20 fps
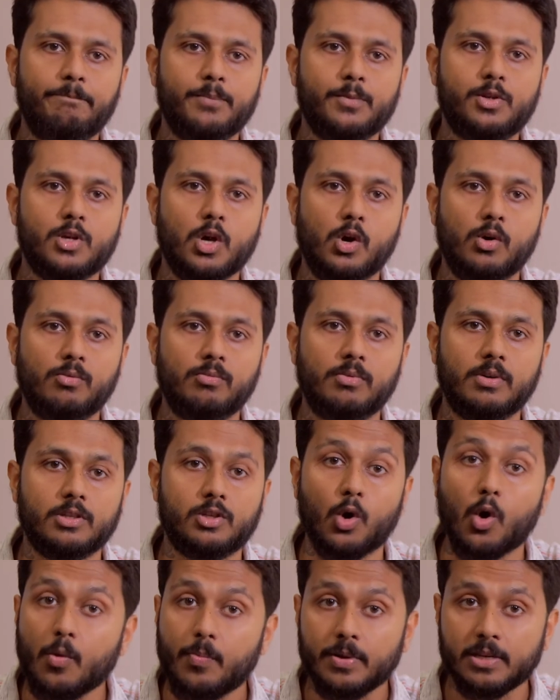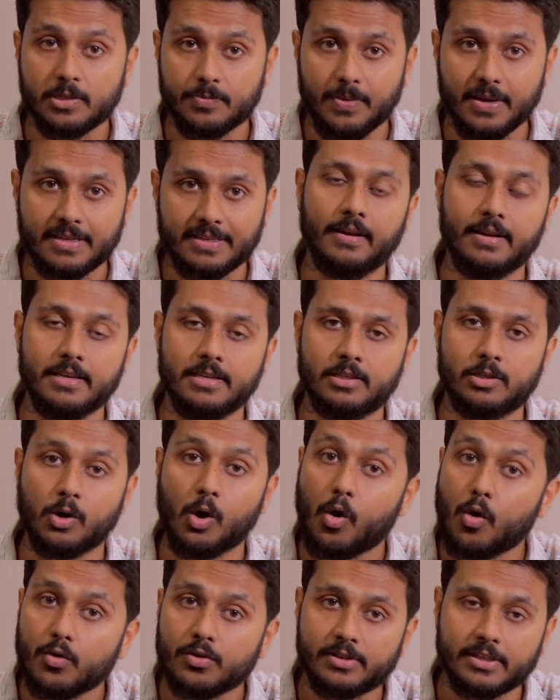So OpenSpeaks
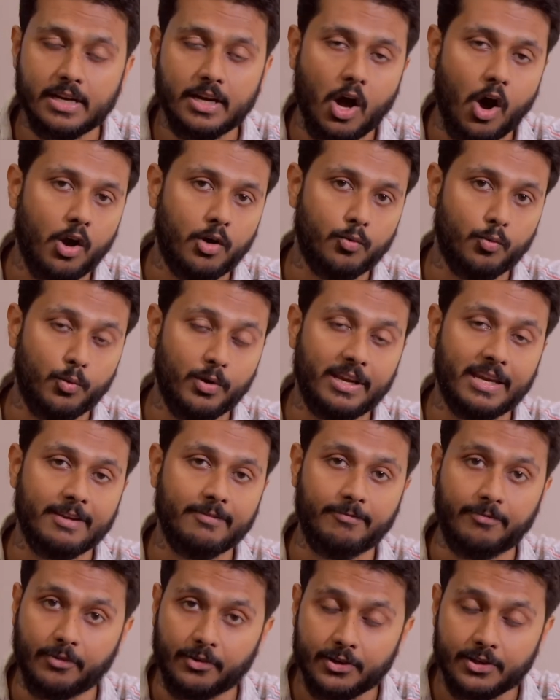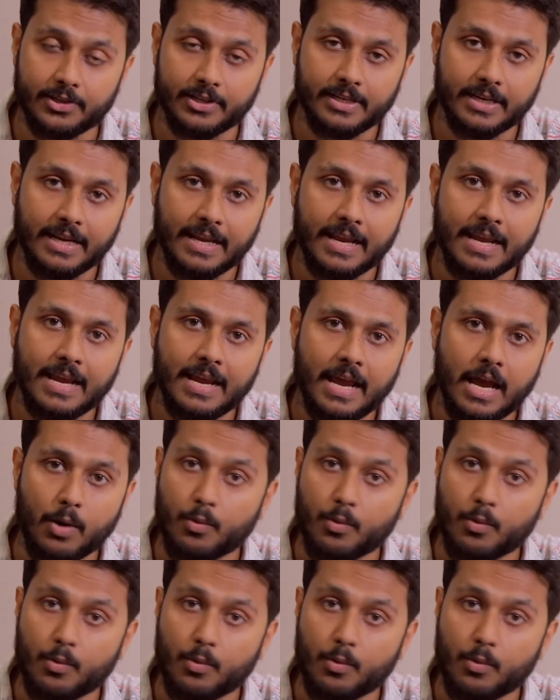is hosted on Wikiversity.